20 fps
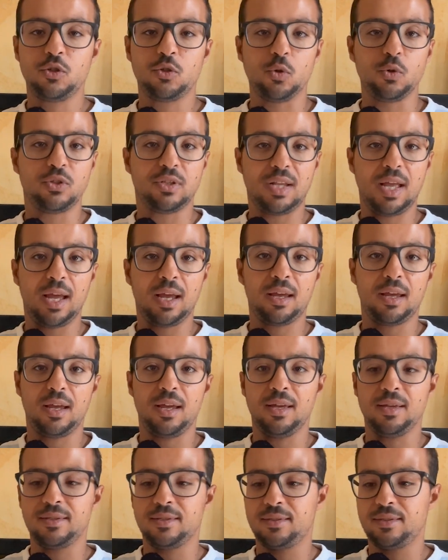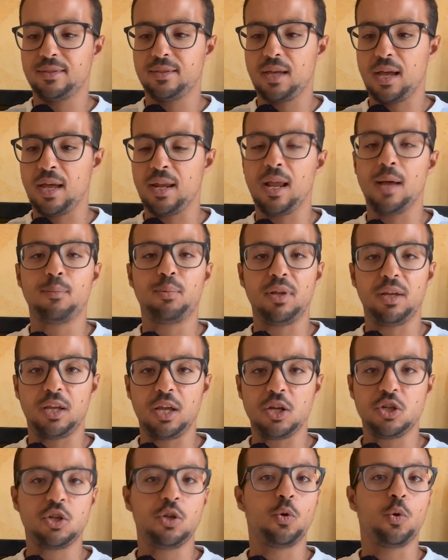So Slack is an
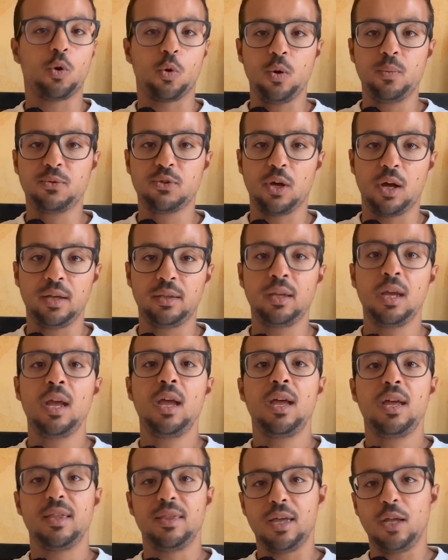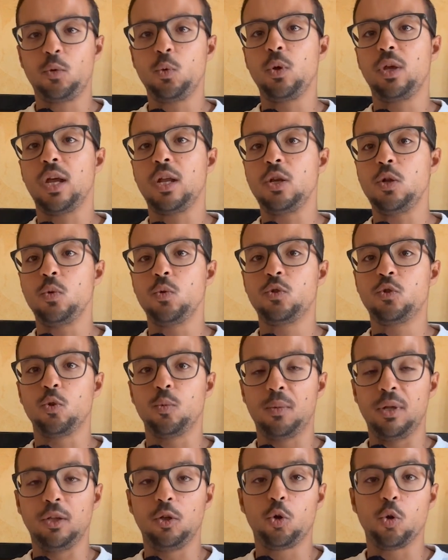application or a website that we can use
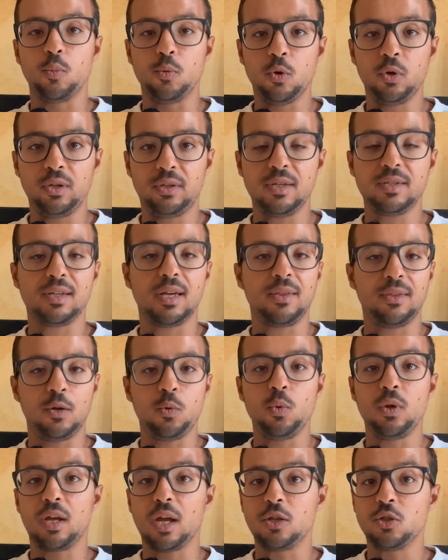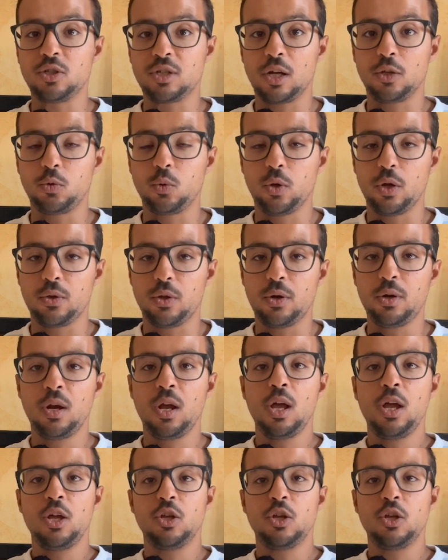to build communities and then we can chat together.